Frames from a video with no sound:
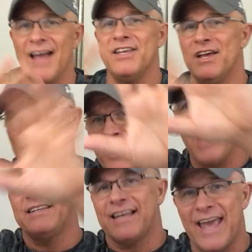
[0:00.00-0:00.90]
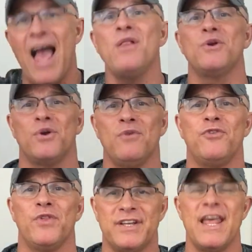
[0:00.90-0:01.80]
you got the calendar
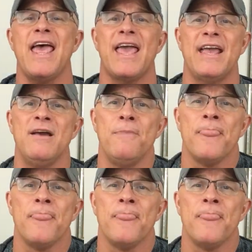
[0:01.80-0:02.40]
for the day